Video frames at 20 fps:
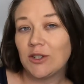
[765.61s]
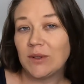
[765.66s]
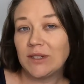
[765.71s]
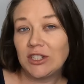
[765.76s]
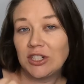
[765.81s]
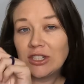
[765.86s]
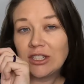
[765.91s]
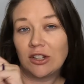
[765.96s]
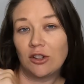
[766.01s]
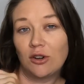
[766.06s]
So
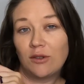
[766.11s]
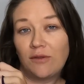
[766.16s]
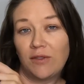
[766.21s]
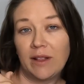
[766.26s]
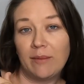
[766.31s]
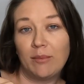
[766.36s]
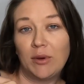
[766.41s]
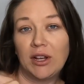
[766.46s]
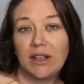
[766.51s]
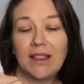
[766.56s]
it's just a little
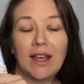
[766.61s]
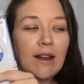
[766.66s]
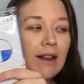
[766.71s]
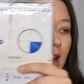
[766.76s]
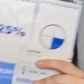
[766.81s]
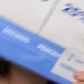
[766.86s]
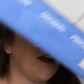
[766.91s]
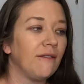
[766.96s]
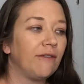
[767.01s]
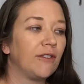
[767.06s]
flip book that
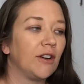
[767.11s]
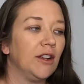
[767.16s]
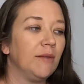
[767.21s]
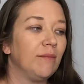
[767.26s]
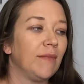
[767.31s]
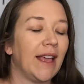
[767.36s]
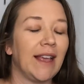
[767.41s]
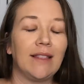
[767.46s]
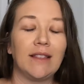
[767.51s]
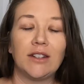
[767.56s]
I got
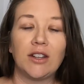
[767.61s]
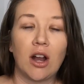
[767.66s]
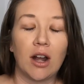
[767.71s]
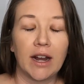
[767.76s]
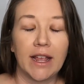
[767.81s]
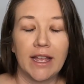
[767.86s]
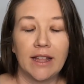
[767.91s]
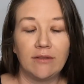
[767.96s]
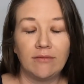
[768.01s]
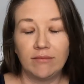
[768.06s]
from like the
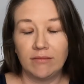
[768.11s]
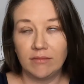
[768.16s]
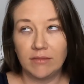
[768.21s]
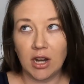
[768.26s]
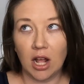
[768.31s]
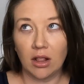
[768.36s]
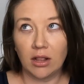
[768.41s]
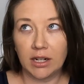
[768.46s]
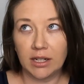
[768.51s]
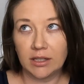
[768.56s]
Target
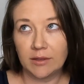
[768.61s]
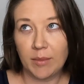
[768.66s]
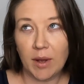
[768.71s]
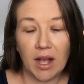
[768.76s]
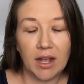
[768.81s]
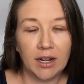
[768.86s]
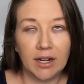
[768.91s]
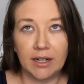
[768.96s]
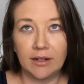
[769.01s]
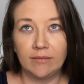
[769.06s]
dollar
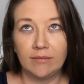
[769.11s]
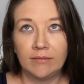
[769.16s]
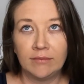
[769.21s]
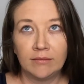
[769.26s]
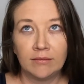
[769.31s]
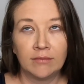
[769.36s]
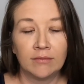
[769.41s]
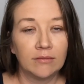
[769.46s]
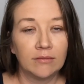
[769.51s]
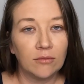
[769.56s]
spot or
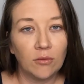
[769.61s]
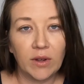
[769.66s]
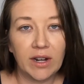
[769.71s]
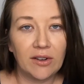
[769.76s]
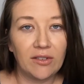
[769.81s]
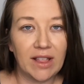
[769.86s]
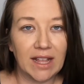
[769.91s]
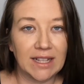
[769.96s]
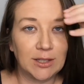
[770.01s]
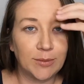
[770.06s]

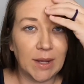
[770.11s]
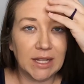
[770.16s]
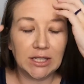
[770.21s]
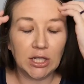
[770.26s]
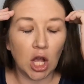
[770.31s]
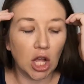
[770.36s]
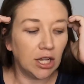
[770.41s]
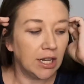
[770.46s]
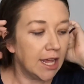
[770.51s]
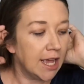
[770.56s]
whatever that
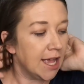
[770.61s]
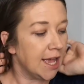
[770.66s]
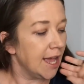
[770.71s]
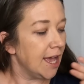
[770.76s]
spot's called,